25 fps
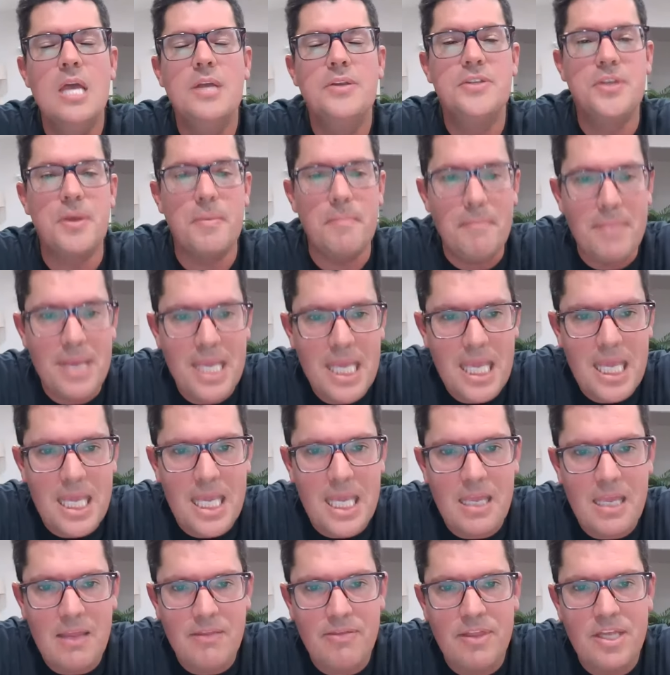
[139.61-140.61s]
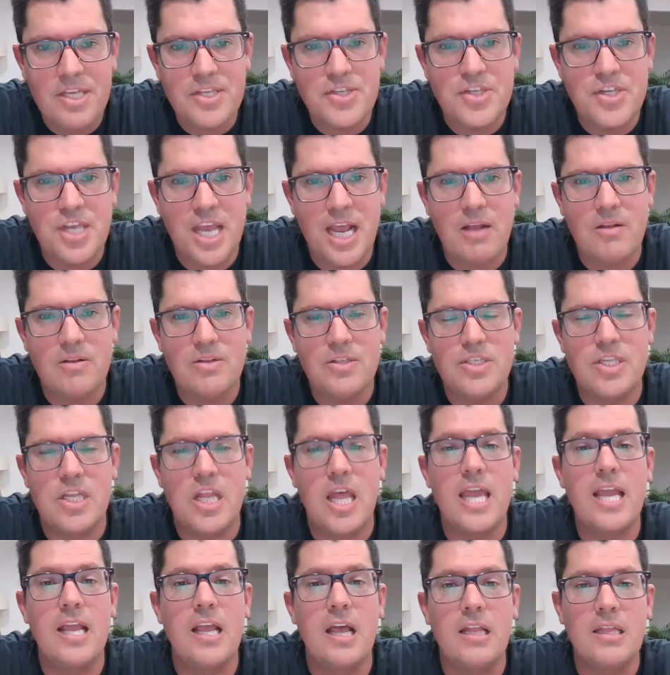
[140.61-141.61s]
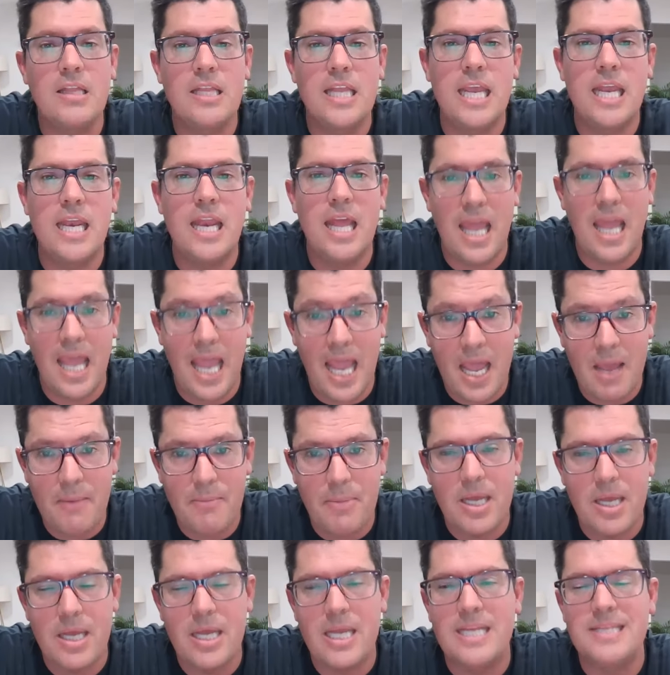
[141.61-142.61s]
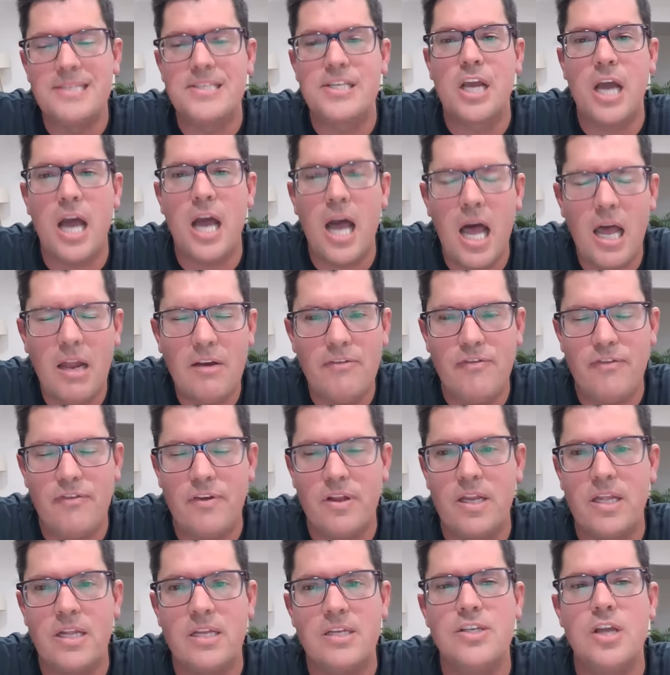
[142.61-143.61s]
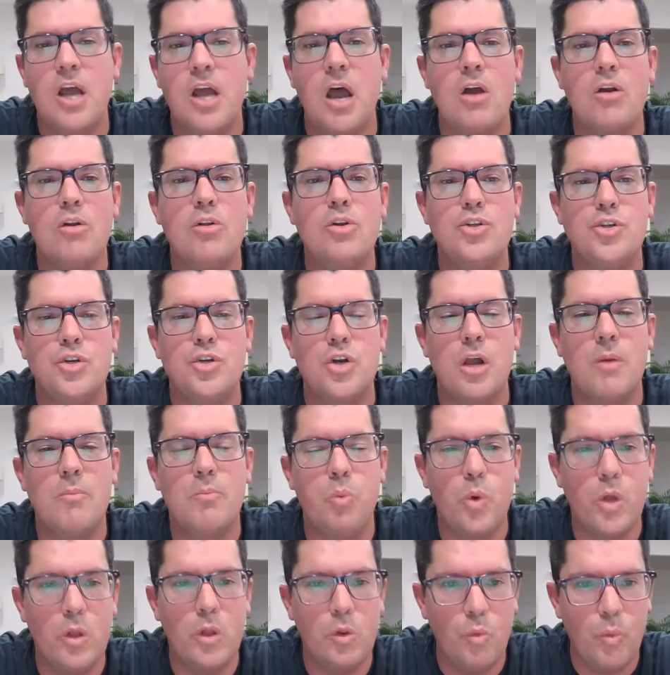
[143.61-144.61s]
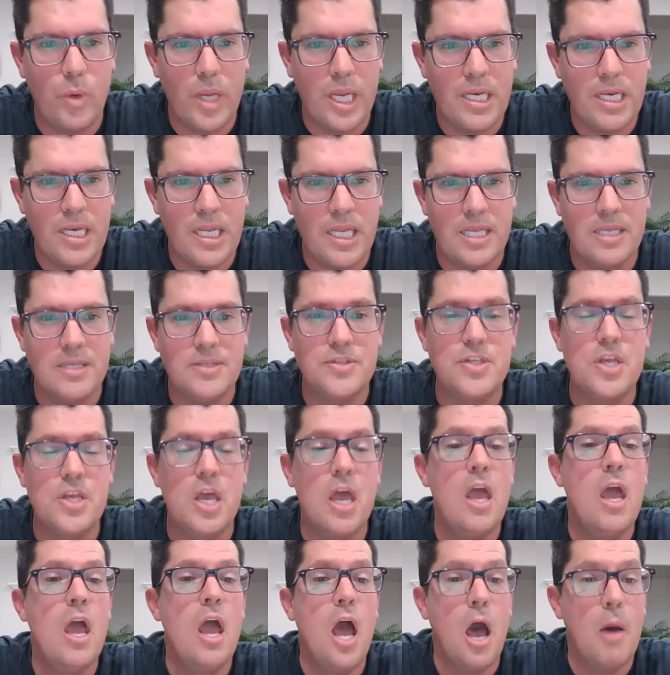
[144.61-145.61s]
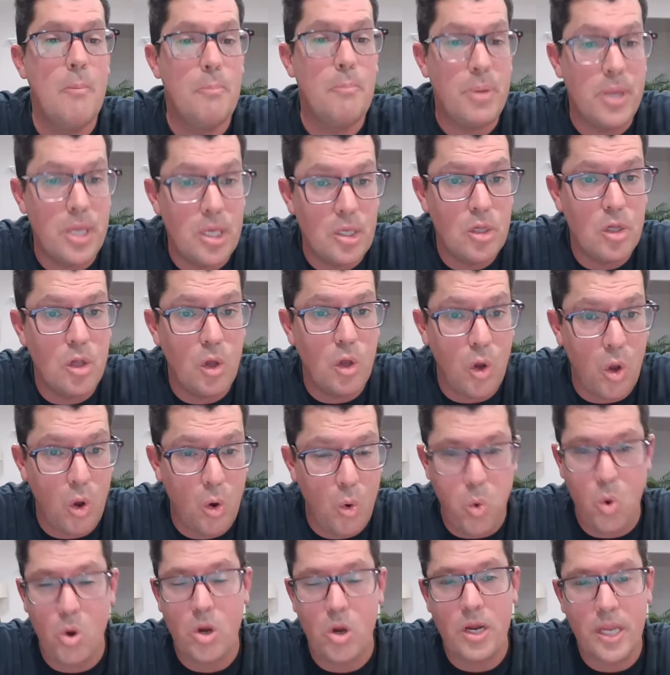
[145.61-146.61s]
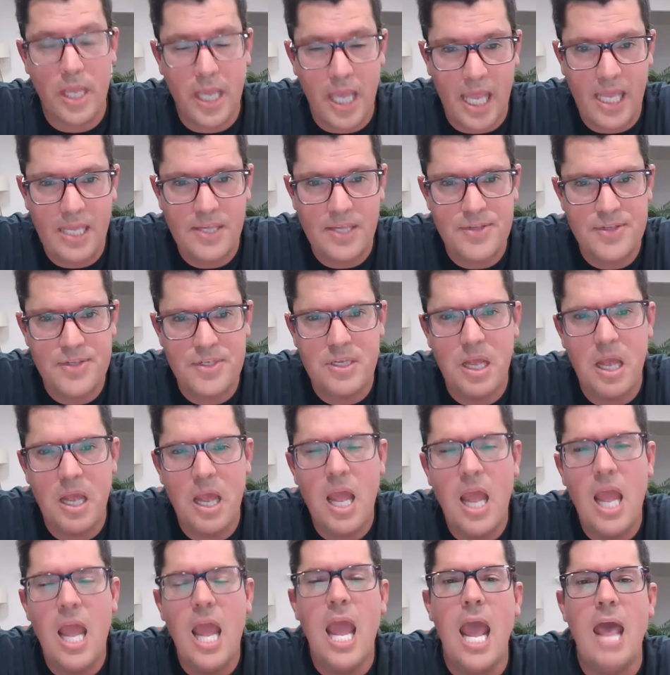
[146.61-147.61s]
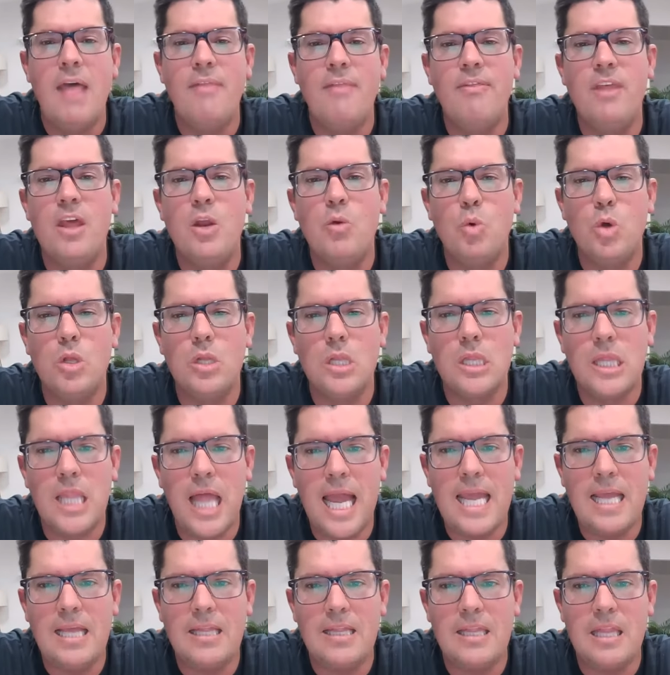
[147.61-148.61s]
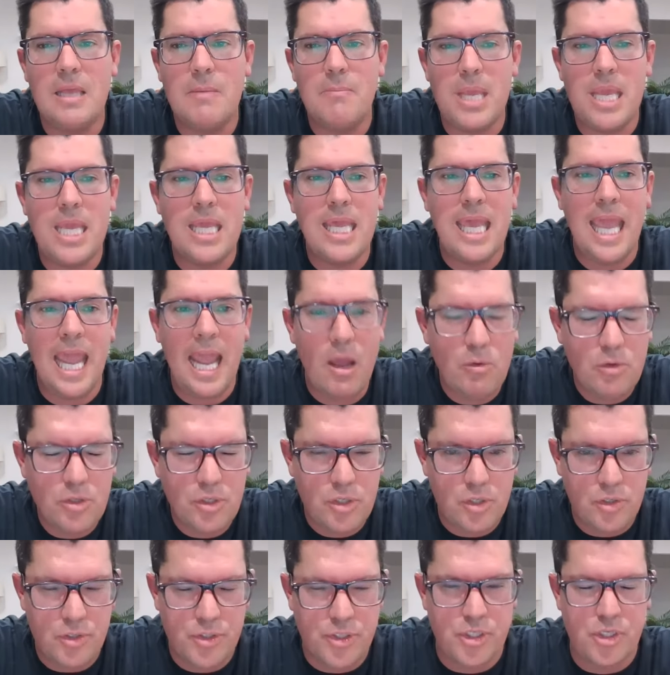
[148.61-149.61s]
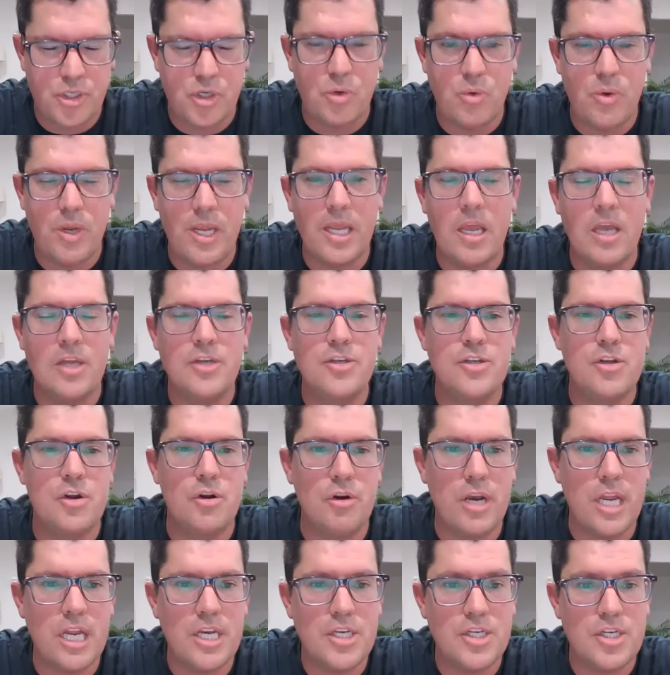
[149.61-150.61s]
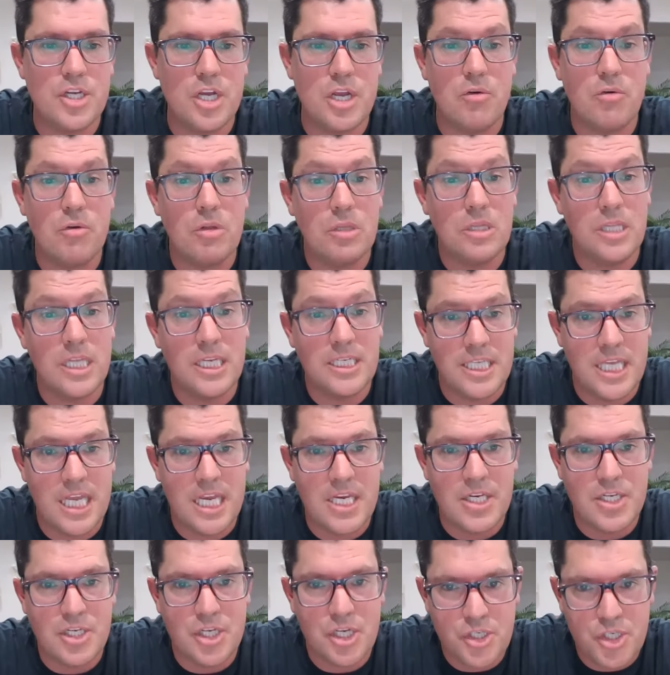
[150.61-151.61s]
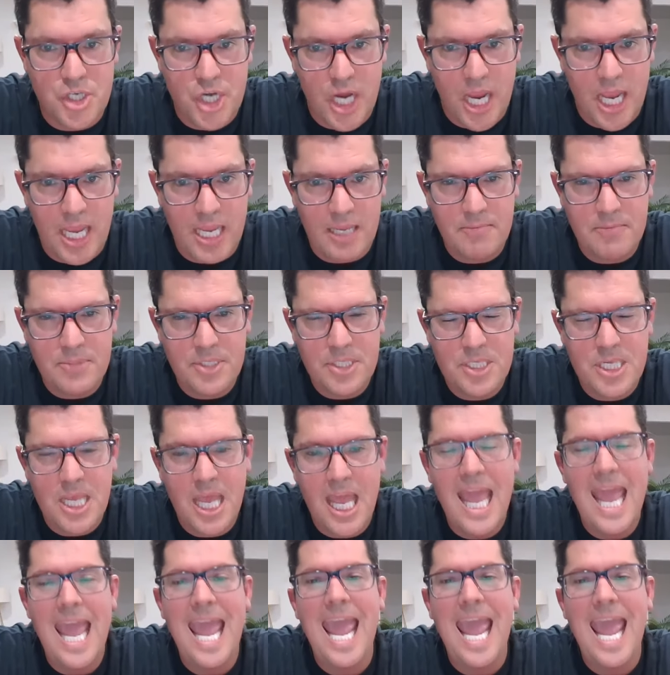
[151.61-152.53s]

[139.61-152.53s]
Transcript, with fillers: To me, this sounds like Alina Habba is confident Donald Trump will win his appeal court case, and then will likely be countersuing Attorney General Letitia James